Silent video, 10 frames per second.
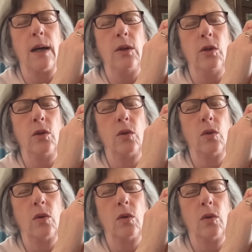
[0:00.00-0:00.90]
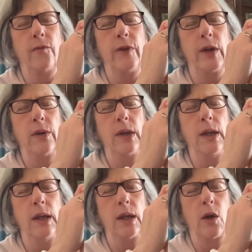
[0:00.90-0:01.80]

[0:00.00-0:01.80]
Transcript: you're very